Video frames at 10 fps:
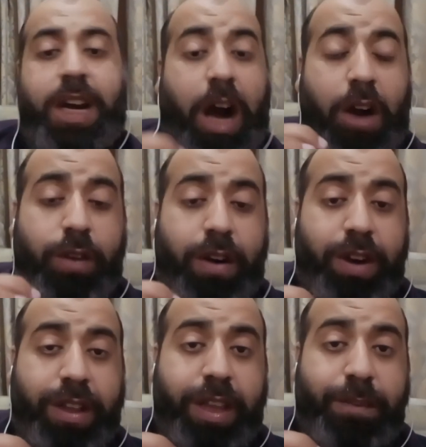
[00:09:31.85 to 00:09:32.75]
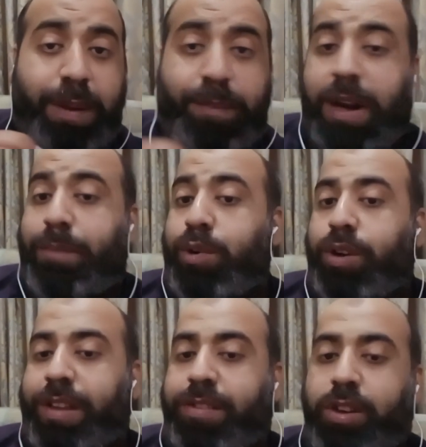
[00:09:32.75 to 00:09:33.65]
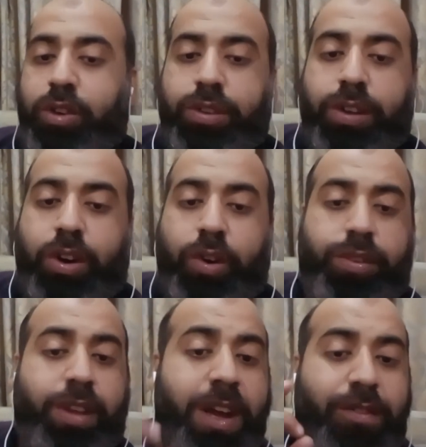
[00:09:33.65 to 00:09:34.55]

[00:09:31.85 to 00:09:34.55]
what their people are protesting on the roads,